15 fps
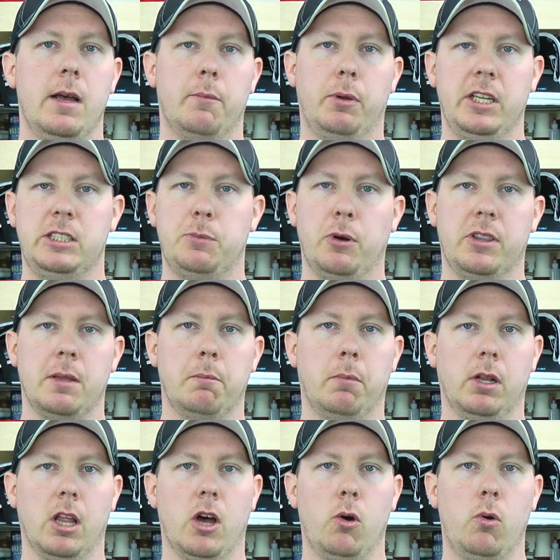please put them
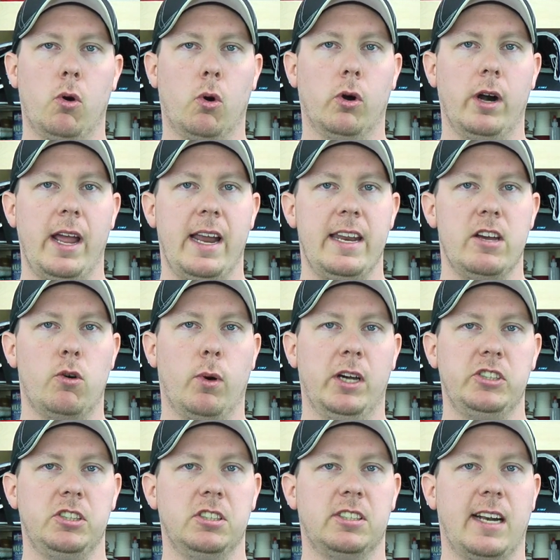below, or any
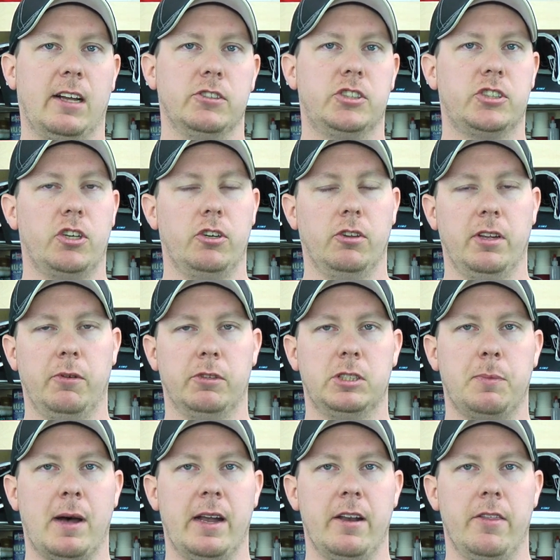questions, and I'll certainly
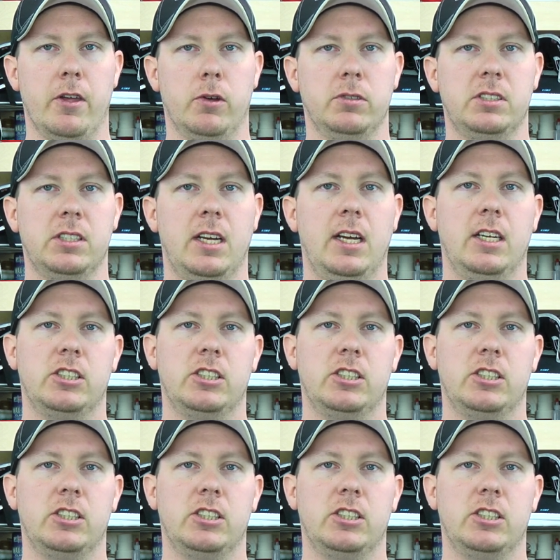respond to those.